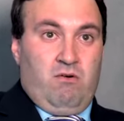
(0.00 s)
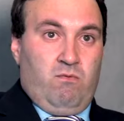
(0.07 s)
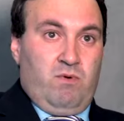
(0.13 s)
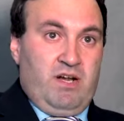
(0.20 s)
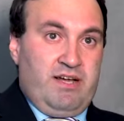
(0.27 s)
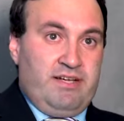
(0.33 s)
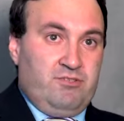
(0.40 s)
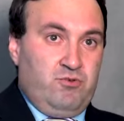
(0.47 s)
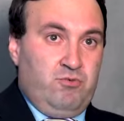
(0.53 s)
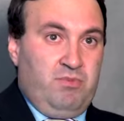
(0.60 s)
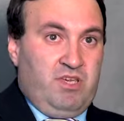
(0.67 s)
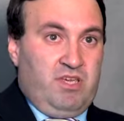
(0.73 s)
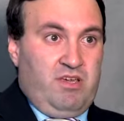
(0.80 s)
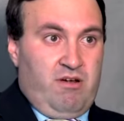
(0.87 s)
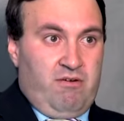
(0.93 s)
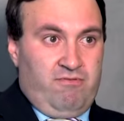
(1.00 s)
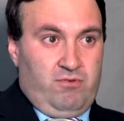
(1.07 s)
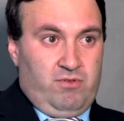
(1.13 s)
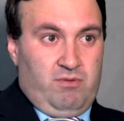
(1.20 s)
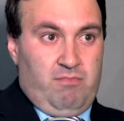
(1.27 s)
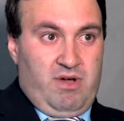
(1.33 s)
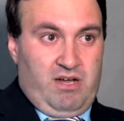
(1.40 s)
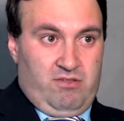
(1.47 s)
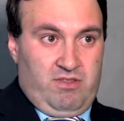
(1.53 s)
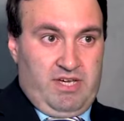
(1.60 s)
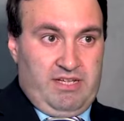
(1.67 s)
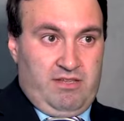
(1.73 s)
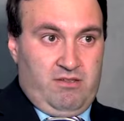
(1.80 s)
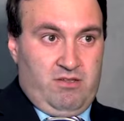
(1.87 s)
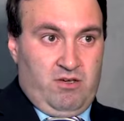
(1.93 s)
One has to be careful about
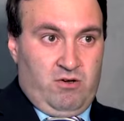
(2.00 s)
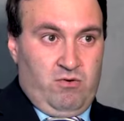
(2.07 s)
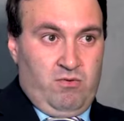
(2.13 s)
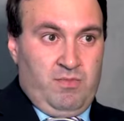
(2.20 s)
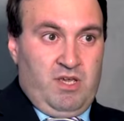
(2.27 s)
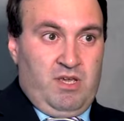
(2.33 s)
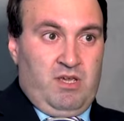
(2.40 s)
that though,